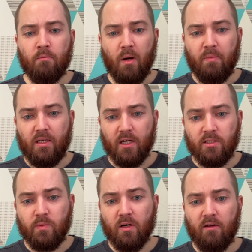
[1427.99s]
But
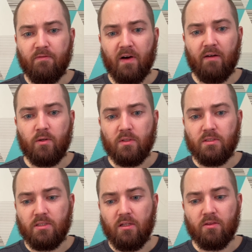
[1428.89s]
because we are a
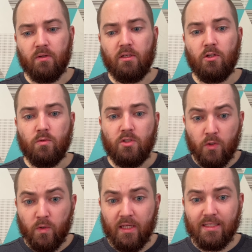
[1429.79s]
501c3, you
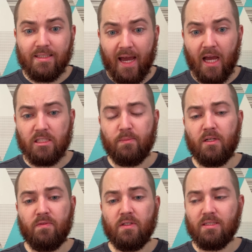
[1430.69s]
do get tax
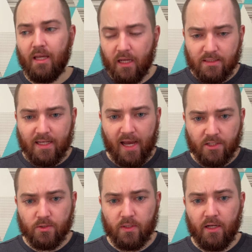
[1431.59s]
benefits and
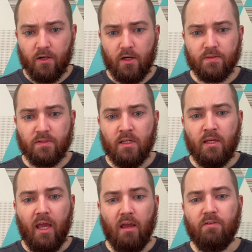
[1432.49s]
tax write offs
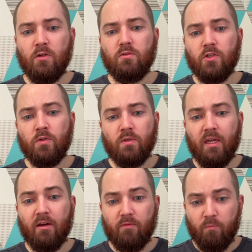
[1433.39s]
if you do
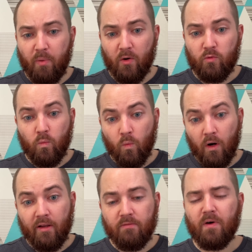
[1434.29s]
give both
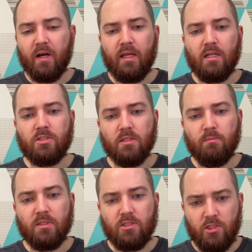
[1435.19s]
one financially,
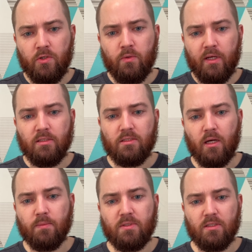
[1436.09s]
but two in
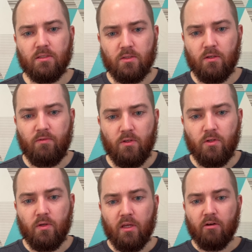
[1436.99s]
substance. So if you
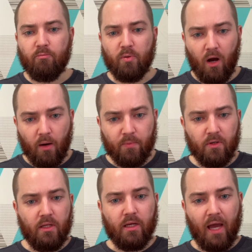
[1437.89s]
do give
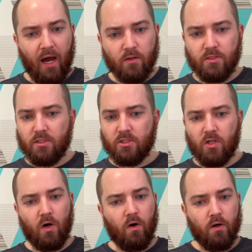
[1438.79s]
property, houses,
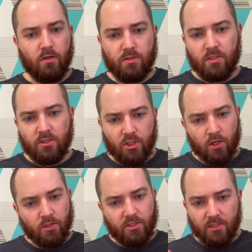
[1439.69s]
cars,
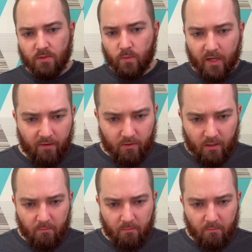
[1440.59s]
churches, whatever it